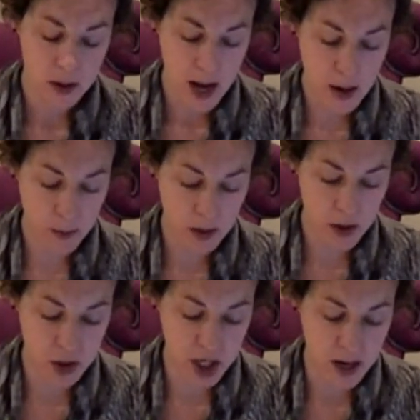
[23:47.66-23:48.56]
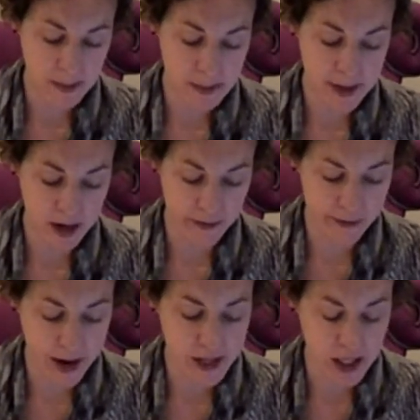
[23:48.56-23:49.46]
And once James made a
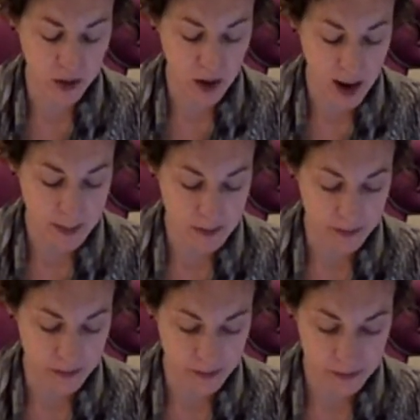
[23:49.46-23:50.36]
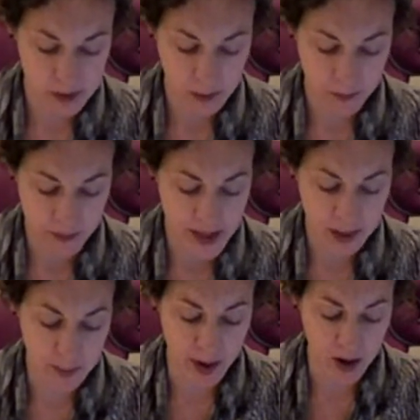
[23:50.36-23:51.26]
frantic grab of some
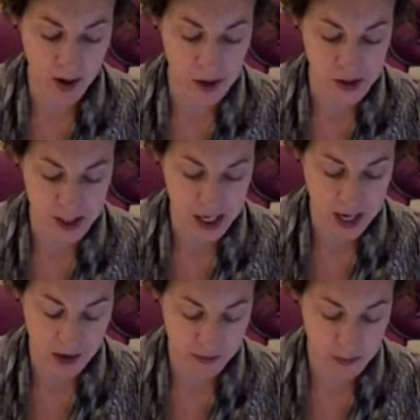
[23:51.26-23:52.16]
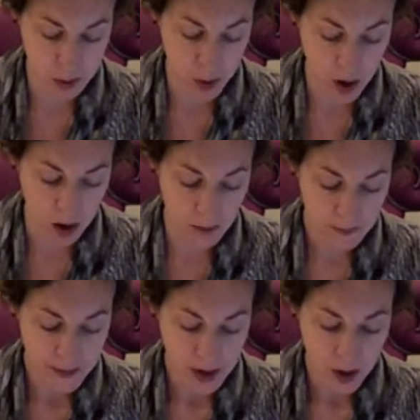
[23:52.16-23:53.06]
thick bars sticking out from the
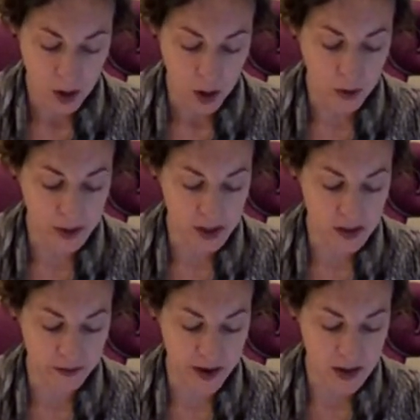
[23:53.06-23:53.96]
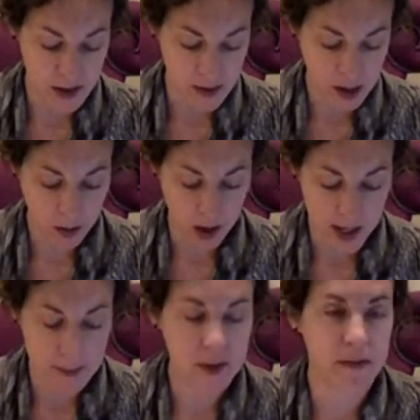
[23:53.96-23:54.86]
wall, only to find that they were a
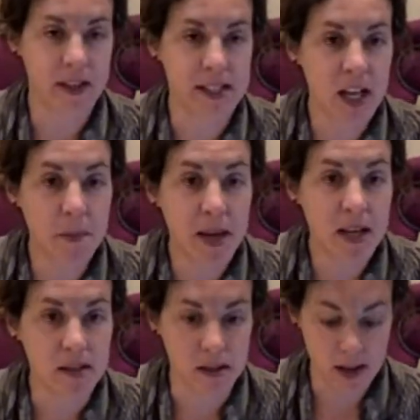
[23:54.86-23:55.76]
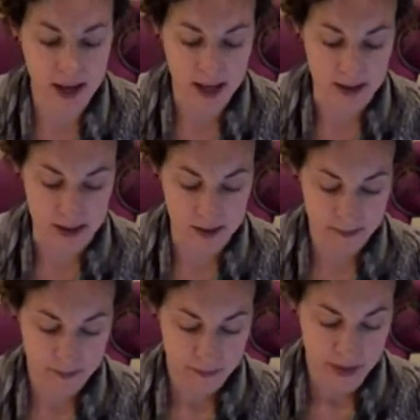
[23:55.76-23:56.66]
couple of the centipede's legs.
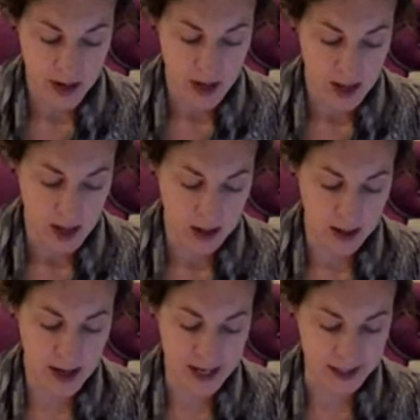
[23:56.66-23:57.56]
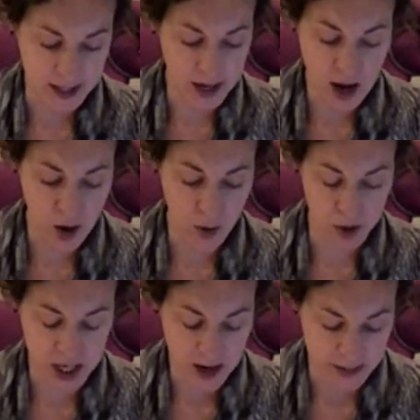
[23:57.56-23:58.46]
"Let go!"
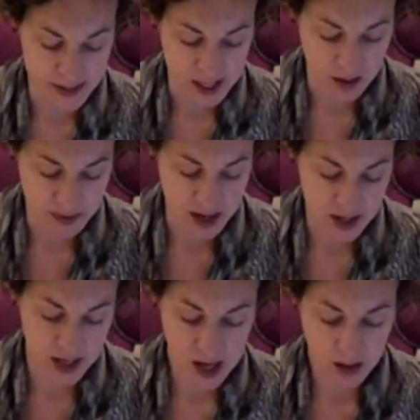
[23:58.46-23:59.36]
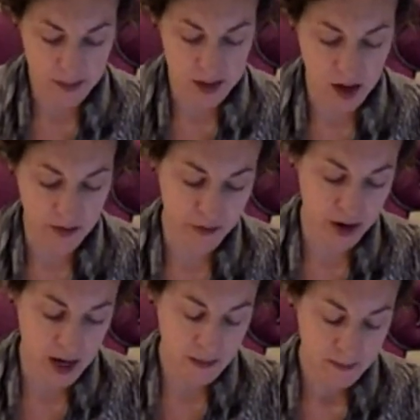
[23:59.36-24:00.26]
shouted the centipede, kicking himself
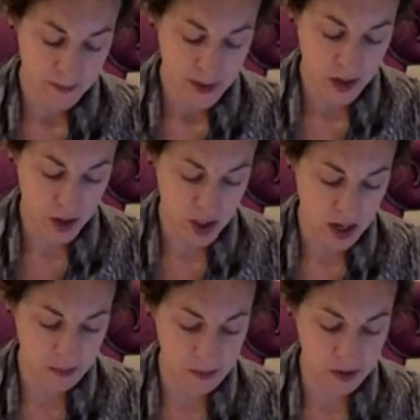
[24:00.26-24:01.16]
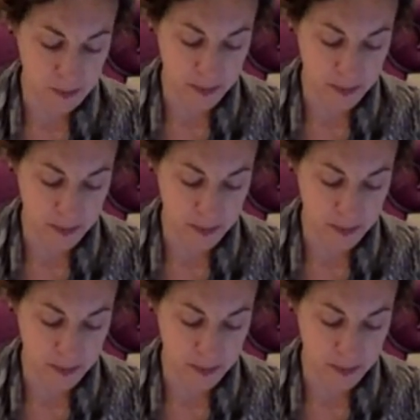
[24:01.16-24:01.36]
free, and James was